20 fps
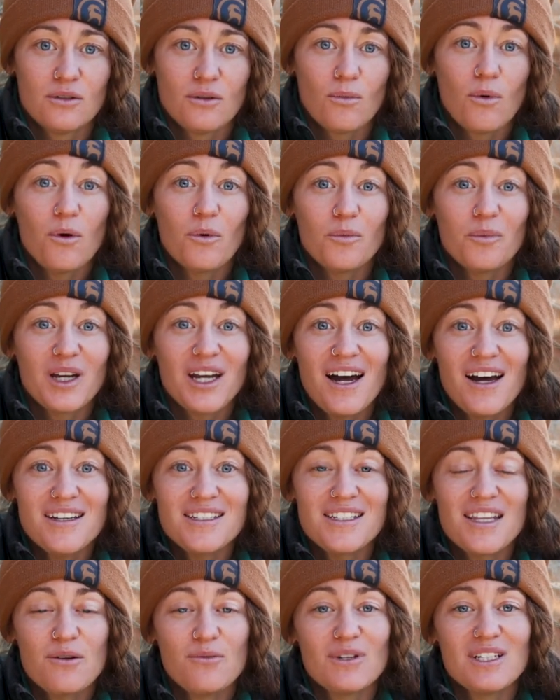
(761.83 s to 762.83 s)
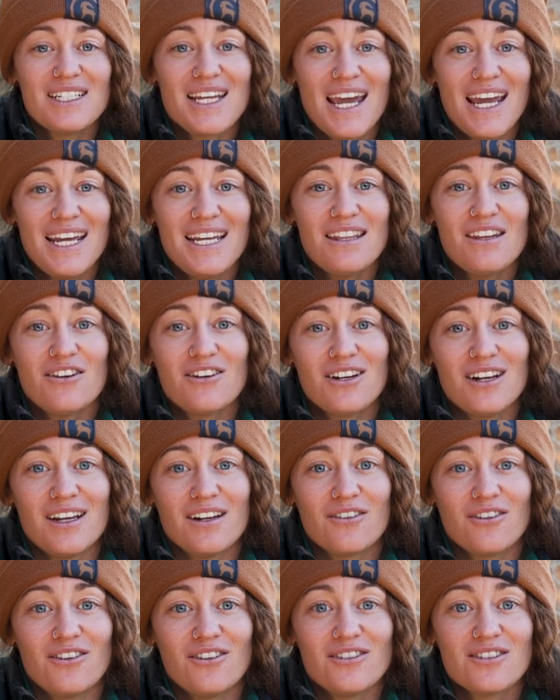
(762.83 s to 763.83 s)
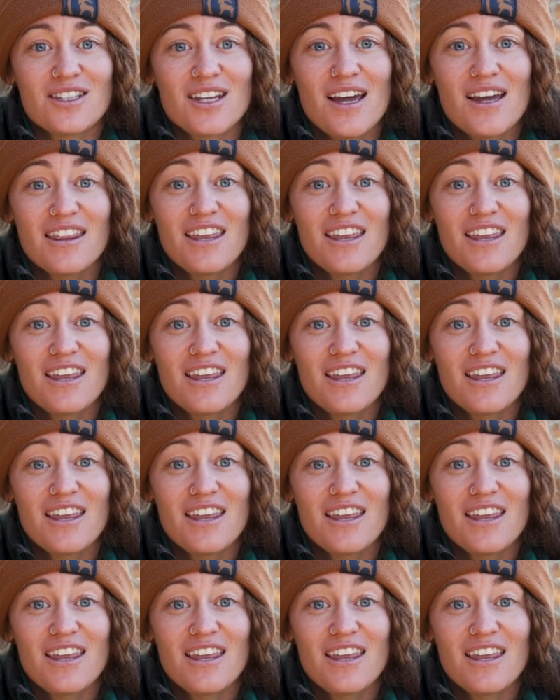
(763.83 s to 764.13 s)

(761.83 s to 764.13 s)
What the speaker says: Well, because they retain their needles,